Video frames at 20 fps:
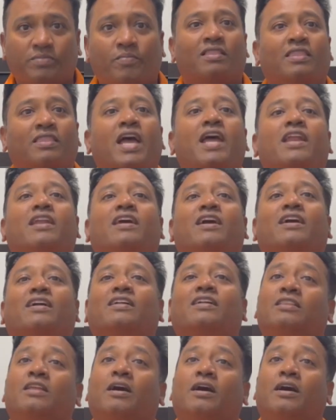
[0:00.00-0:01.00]
Then
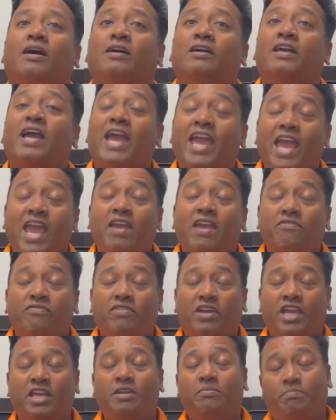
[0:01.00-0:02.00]
the A
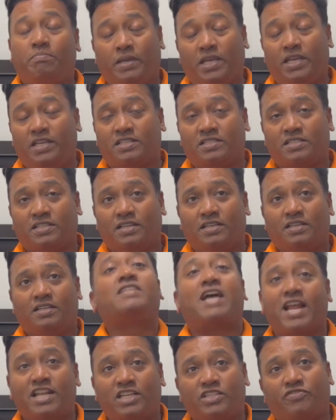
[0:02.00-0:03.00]
in peace
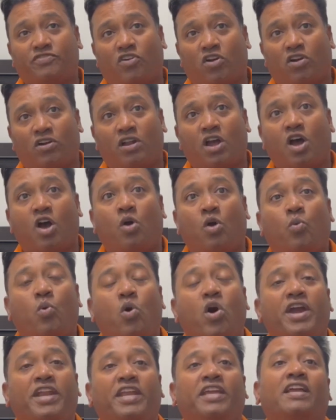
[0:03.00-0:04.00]
stands for
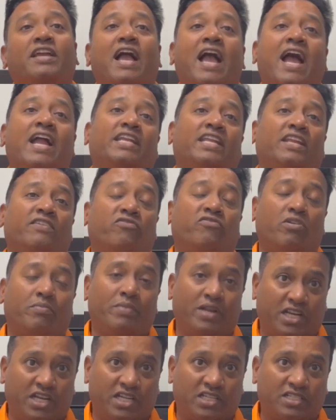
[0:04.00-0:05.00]
avoiding
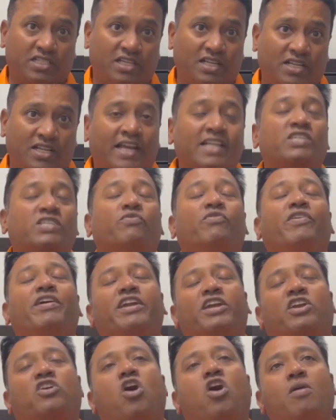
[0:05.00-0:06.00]
anti-inflammatories. It's a
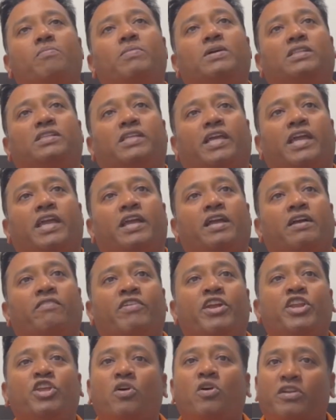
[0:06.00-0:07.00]
very common thing
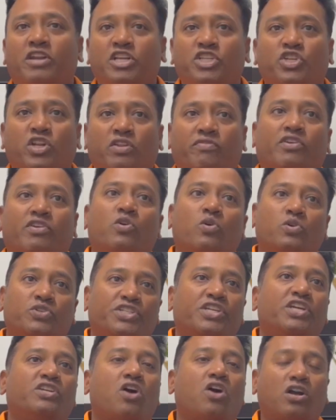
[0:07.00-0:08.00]
when you're injured. If you go
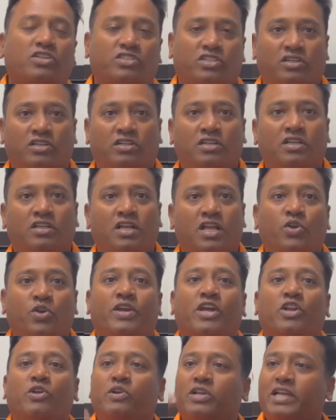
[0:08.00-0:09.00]
see a doctor, you're
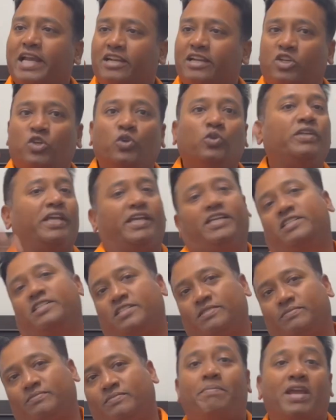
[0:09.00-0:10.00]
going to get two things:
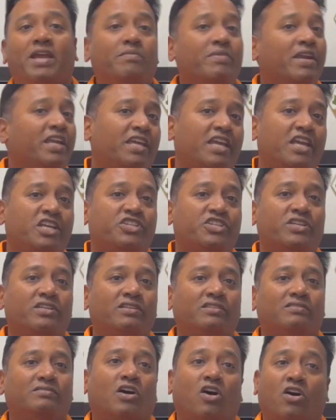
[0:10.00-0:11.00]
pain
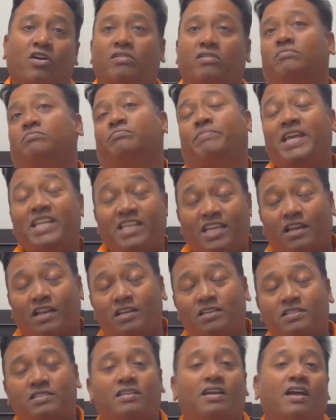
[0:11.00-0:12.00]
medication or
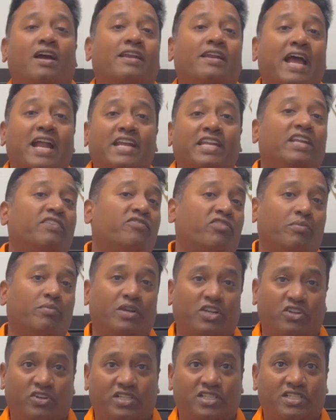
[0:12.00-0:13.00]
painkillers and
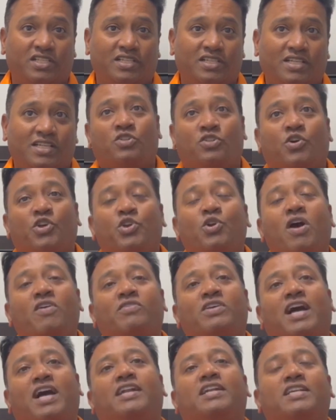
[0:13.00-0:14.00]
anti-inflammatories. So you
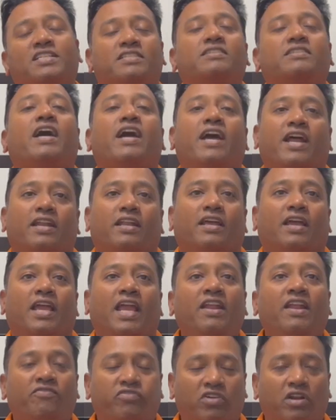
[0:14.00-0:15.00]
have to understand
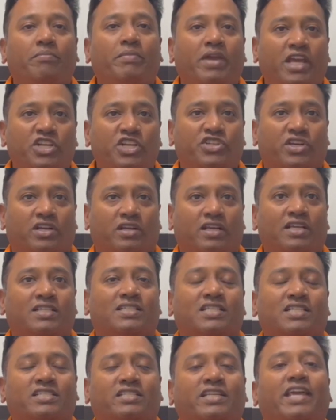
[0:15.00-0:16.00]
inflammation is
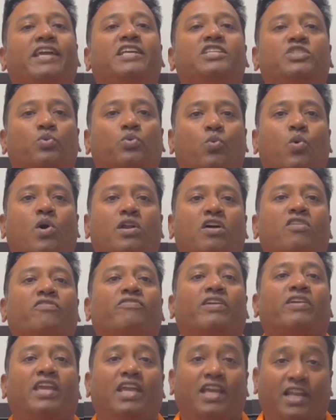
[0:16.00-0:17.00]
a stage 1 of
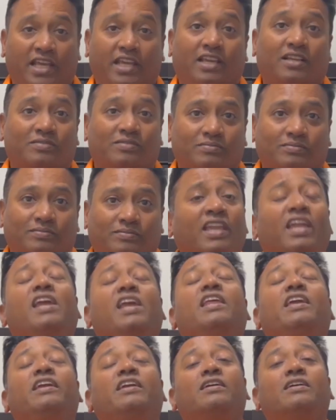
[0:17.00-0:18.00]
healing.
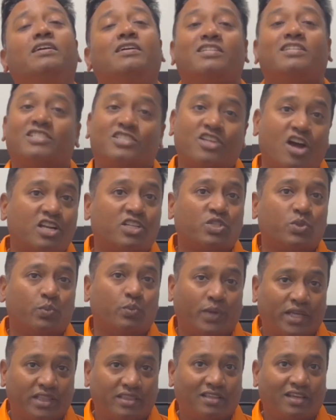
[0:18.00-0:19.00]
Healing starts
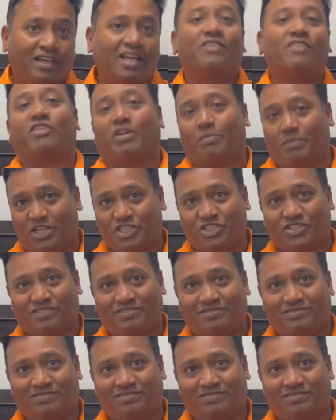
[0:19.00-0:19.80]
with inflammation.